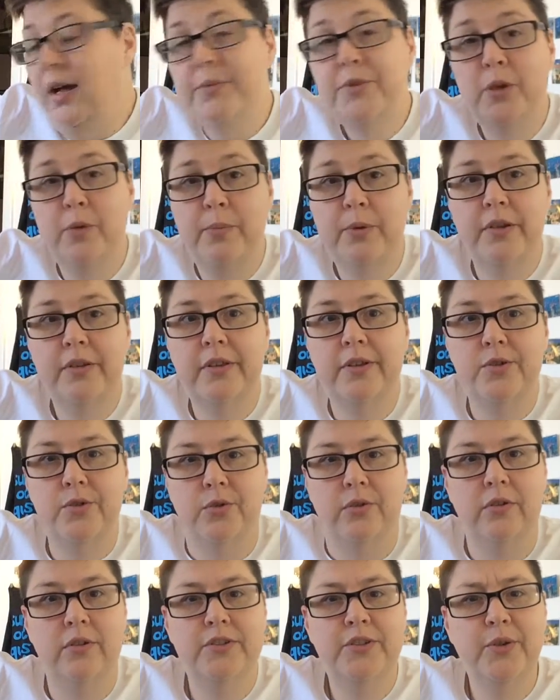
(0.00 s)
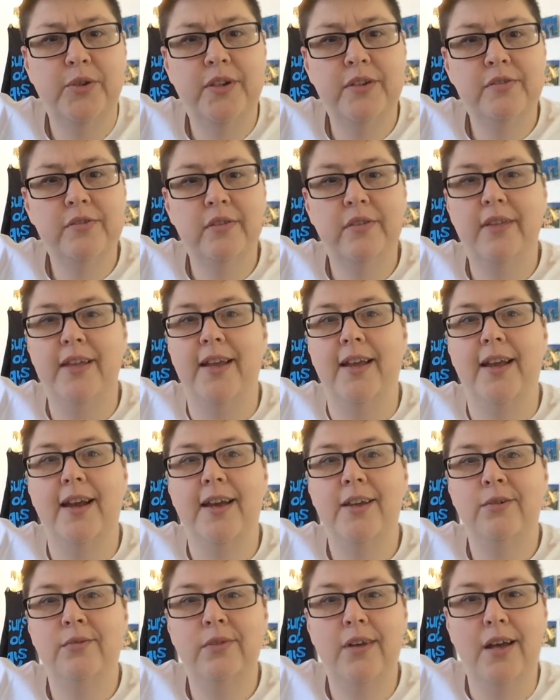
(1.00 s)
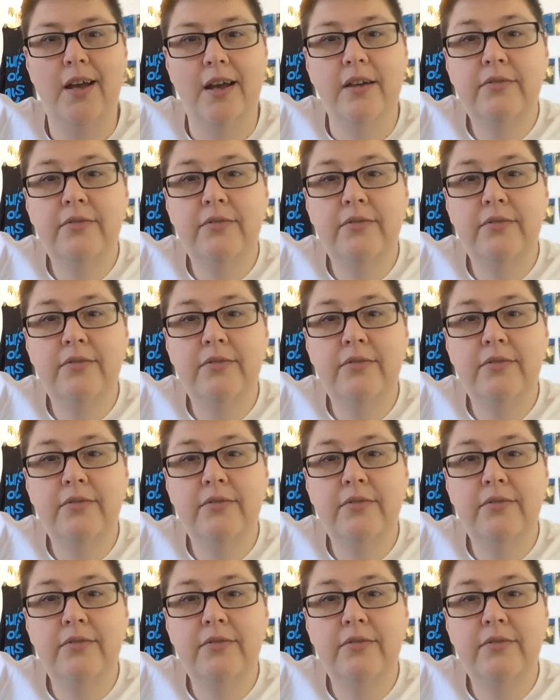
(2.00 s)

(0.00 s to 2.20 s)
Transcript: So birth control. So here's the thing. I don't